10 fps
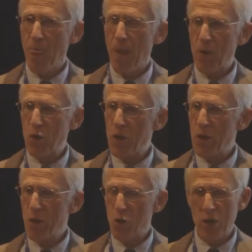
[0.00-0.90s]
I mean,
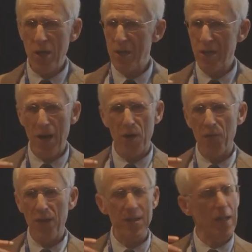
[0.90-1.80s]
she had
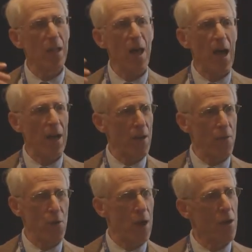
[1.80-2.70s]
sacrificed a lot
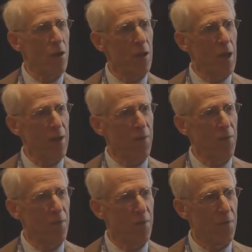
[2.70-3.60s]
throughout her
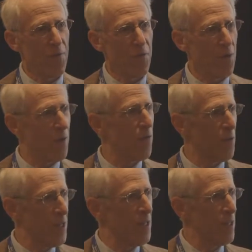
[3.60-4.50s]
life for
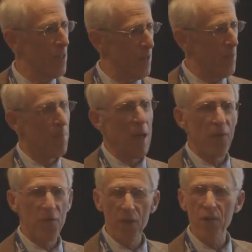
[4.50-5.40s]
the
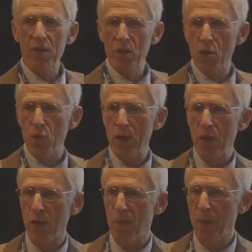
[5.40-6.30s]
benefit of his
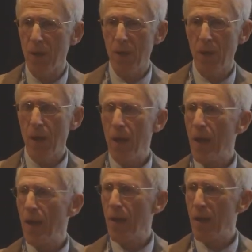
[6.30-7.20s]
career
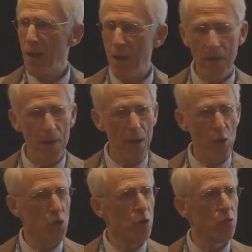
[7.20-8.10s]
and their
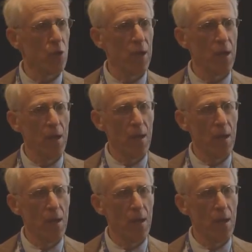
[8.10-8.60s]
children.